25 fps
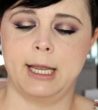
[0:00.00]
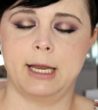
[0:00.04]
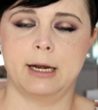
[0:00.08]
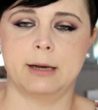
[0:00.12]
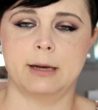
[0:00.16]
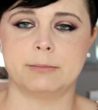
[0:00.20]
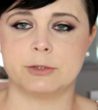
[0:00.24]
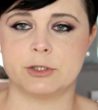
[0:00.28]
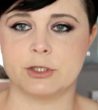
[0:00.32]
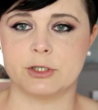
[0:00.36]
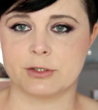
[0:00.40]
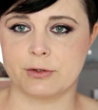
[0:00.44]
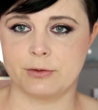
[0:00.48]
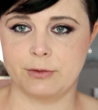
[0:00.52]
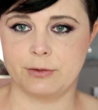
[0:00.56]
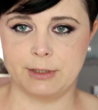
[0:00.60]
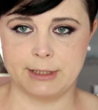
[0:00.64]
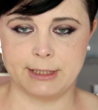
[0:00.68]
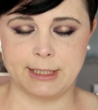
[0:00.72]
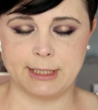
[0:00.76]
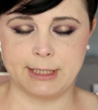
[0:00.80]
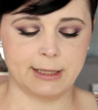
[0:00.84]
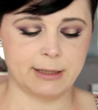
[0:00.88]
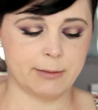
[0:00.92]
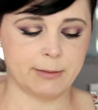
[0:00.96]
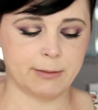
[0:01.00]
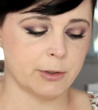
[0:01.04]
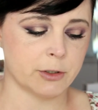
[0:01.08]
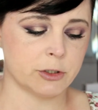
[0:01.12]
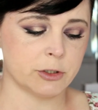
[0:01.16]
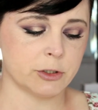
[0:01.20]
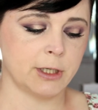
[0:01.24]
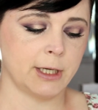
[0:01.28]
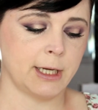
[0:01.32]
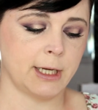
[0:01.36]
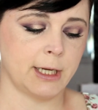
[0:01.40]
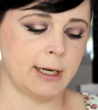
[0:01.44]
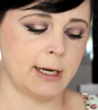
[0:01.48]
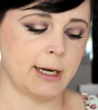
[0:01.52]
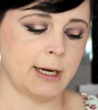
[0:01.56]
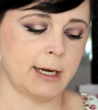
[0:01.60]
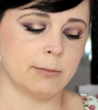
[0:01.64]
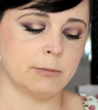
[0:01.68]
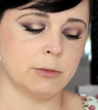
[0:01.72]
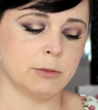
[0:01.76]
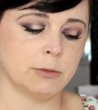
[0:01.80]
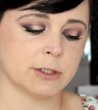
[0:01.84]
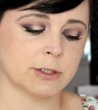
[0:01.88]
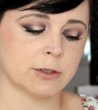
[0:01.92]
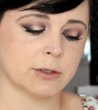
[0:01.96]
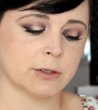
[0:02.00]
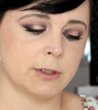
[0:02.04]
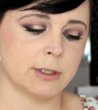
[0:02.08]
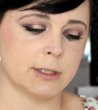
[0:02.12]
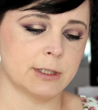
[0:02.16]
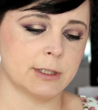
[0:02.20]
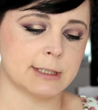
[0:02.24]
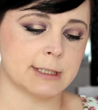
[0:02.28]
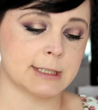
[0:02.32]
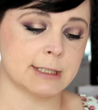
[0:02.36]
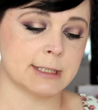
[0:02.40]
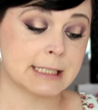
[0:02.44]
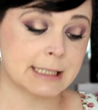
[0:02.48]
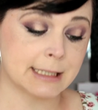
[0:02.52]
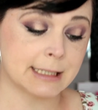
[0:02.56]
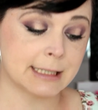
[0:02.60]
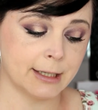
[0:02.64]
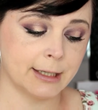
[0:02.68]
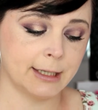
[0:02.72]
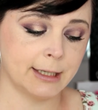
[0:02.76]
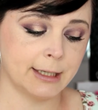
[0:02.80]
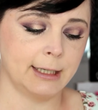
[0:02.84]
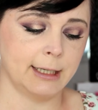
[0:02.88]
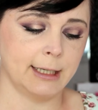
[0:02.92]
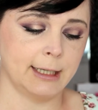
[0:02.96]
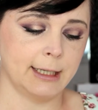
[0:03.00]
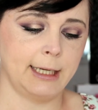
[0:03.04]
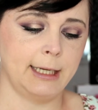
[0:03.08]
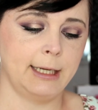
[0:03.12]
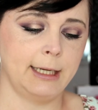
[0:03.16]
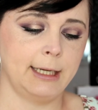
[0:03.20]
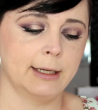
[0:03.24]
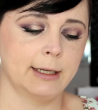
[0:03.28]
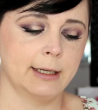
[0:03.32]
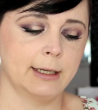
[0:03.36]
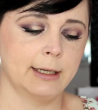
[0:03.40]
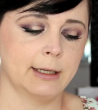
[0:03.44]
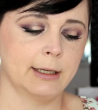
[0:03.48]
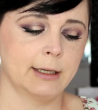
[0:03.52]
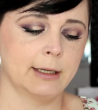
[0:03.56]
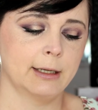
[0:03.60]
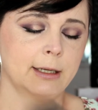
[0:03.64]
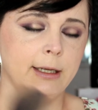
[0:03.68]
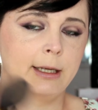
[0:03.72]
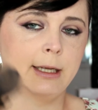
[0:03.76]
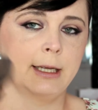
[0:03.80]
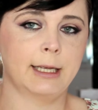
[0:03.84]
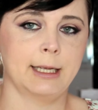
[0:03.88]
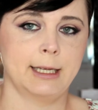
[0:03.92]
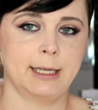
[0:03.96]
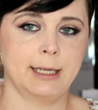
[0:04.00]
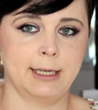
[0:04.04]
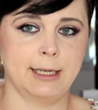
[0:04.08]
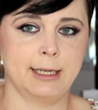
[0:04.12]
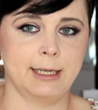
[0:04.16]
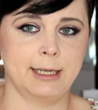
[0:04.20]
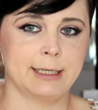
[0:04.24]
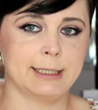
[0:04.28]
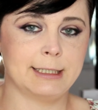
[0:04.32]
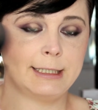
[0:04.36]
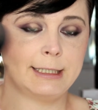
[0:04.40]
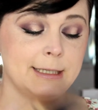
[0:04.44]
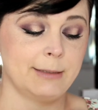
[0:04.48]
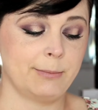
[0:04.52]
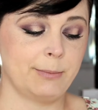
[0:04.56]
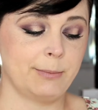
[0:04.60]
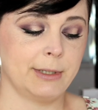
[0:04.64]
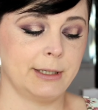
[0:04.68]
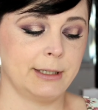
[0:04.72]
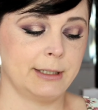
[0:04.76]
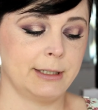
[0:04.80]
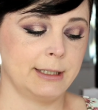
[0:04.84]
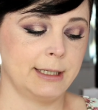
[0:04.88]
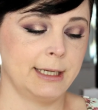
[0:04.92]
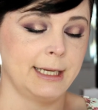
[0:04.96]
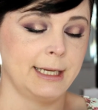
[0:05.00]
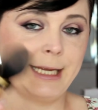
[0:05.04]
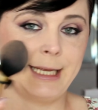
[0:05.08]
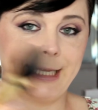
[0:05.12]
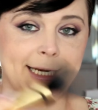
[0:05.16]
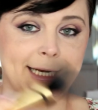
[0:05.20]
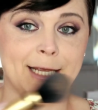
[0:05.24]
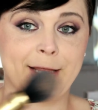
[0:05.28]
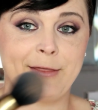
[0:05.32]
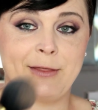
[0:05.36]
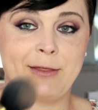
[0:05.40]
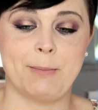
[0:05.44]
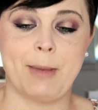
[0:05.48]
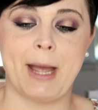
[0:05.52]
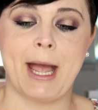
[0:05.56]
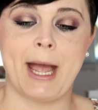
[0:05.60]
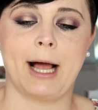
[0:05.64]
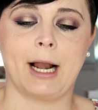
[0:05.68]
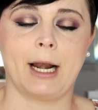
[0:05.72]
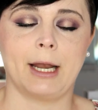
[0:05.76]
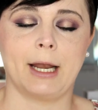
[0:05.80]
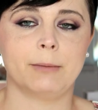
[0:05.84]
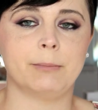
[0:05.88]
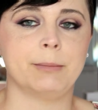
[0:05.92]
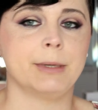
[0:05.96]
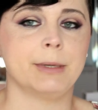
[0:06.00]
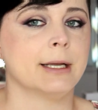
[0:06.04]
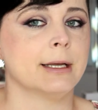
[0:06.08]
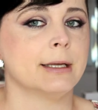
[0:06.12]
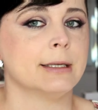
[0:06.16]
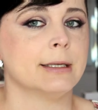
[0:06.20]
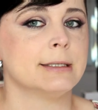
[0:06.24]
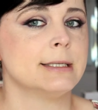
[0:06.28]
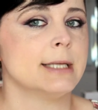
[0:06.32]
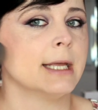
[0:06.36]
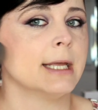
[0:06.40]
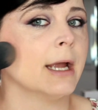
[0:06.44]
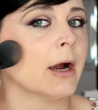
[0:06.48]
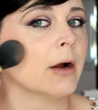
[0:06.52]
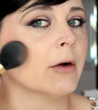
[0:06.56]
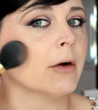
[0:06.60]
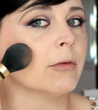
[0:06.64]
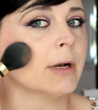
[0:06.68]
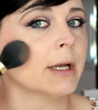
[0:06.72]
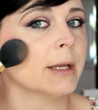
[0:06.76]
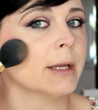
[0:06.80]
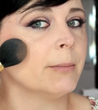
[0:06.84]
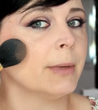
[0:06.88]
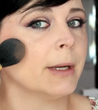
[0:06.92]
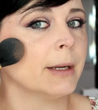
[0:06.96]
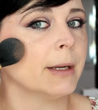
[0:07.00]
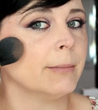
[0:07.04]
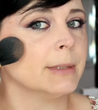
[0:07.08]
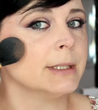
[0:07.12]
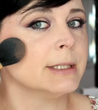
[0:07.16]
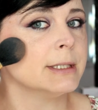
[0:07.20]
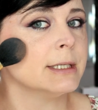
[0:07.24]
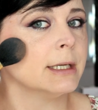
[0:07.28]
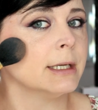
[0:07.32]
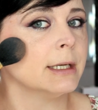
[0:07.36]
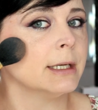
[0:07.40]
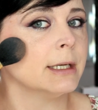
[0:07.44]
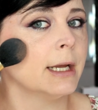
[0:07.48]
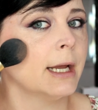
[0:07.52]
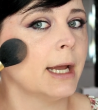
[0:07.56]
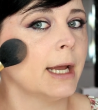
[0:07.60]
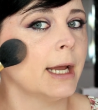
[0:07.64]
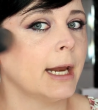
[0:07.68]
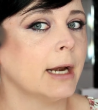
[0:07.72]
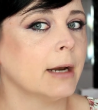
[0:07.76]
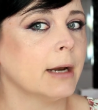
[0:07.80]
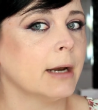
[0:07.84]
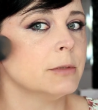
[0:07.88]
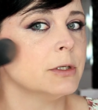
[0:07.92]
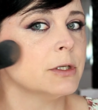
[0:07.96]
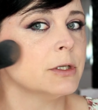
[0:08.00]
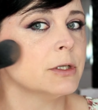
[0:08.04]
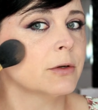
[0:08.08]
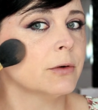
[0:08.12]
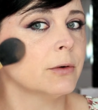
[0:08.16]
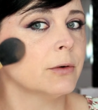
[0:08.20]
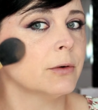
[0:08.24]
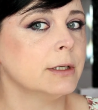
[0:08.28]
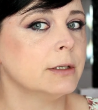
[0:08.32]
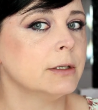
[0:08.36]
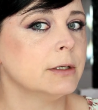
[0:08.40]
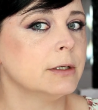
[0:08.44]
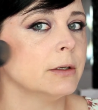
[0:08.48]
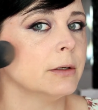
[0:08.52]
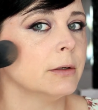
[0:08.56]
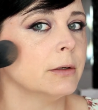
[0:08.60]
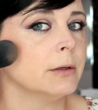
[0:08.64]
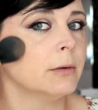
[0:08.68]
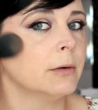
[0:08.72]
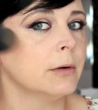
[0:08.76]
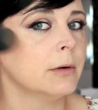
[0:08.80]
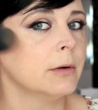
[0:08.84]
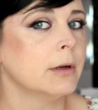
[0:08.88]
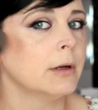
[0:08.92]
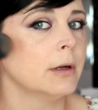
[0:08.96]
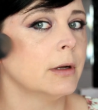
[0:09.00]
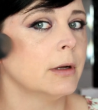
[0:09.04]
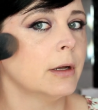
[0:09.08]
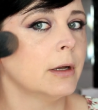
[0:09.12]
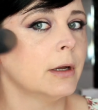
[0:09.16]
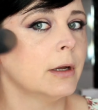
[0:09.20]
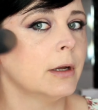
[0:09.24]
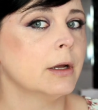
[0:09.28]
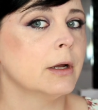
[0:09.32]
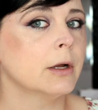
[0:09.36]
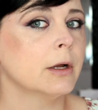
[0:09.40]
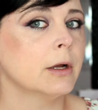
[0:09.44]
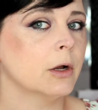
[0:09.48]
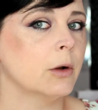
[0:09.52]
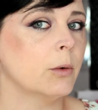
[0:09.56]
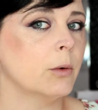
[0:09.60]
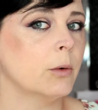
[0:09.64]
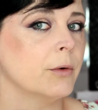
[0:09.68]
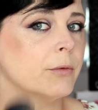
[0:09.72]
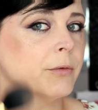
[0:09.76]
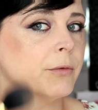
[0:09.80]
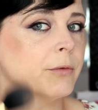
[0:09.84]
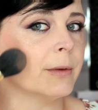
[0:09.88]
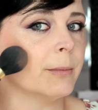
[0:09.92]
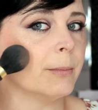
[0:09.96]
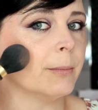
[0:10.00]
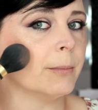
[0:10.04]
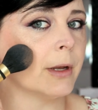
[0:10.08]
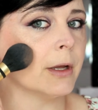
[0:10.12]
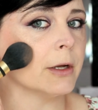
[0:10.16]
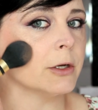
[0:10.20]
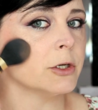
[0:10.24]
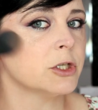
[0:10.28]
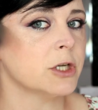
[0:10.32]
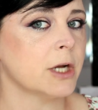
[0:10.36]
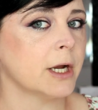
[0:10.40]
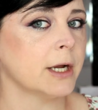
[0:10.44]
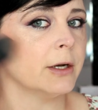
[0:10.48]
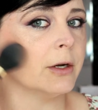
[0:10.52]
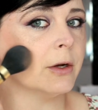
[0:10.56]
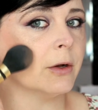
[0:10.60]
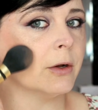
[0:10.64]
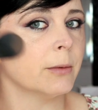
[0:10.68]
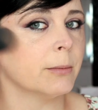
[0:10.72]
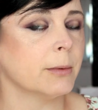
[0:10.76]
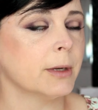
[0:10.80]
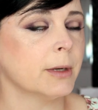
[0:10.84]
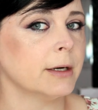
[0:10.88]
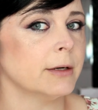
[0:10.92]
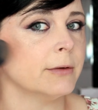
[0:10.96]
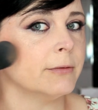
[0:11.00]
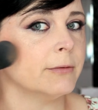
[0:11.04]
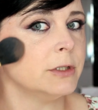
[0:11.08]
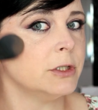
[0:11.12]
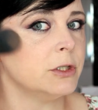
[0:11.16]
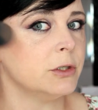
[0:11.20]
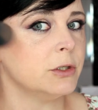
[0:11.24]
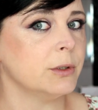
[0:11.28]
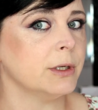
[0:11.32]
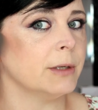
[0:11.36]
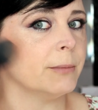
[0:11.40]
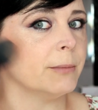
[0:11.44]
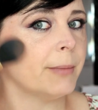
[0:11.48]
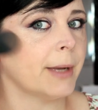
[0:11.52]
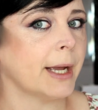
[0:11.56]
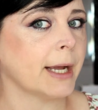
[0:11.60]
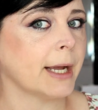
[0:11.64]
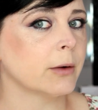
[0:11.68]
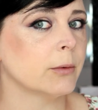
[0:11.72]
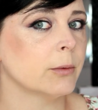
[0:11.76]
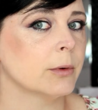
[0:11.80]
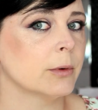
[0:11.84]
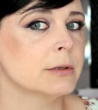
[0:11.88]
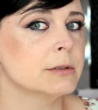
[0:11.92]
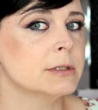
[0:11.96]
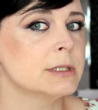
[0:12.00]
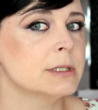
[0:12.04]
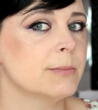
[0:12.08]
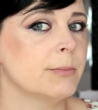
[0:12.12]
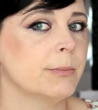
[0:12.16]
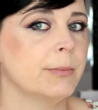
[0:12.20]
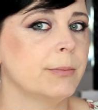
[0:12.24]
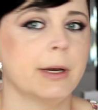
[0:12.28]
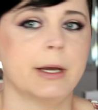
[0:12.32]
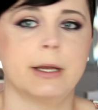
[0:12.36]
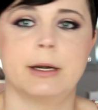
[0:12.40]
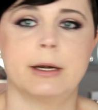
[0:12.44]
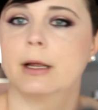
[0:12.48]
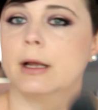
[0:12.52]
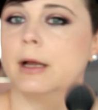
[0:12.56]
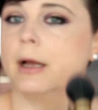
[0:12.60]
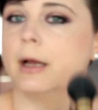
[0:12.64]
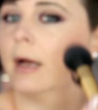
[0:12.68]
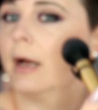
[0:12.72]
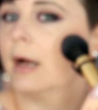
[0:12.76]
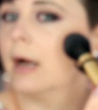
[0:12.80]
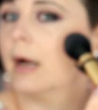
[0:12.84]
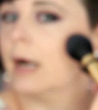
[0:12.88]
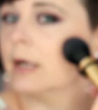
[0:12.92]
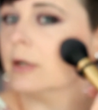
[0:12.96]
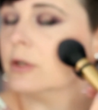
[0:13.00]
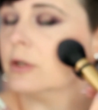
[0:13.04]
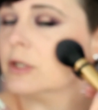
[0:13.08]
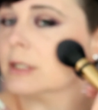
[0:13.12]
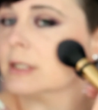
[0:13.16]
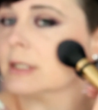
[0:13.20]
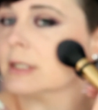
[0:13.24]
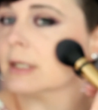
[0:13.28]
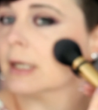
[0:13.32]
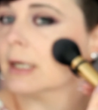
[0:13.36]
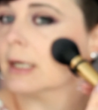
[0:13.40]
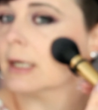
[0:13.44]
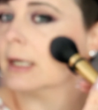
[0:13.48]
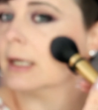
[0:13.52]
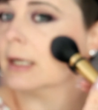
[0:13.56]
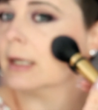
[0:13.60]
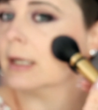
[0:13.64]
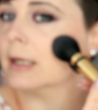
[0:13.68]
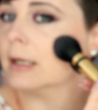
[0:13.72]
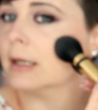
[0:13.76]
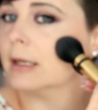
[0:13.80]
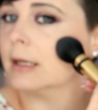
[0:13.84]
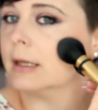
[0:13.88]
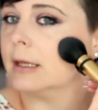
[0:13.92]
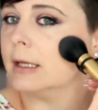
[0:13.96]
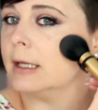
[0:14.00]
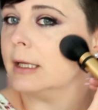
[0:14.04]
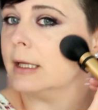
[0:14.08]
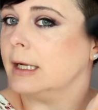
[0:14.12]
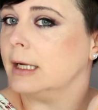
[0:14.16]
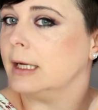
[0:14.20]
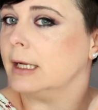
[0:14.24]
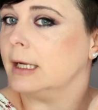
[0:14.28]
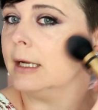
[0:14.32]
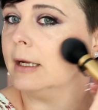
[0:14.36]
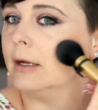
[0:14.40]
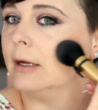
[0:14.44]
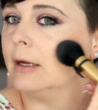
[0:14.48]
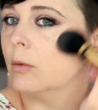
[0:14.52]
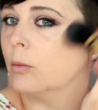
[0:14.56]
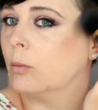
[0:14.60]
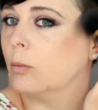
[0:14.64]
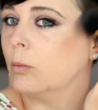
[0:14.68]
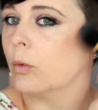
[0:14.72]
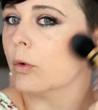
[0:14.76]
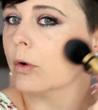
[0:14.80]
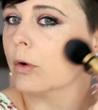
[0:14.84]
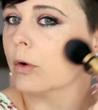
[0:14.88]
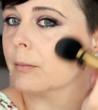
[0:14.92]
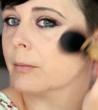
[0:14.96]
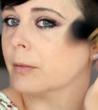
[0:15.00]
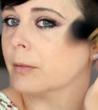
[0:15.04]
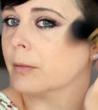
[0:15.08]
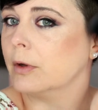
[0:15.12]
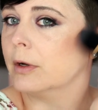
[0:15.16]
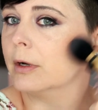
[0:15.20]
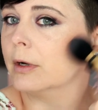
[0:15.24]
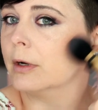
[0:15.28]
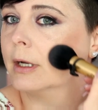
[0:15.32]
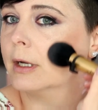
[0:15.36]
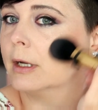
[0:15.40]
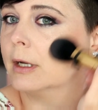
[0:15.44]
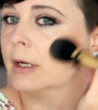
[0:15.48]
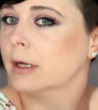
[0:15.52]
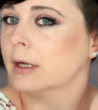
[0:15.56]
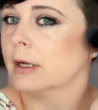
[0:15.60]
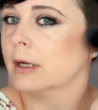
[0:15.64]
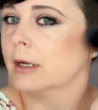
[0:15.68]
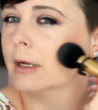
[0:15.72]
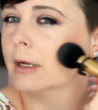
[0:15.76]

And I'm just going to take the brush again, and I'm just going to slightly dip it in the palette because they are really pigmented, and I'm just going to go over the blush. I know I'm kind of doing it backwards, but I just like the warm look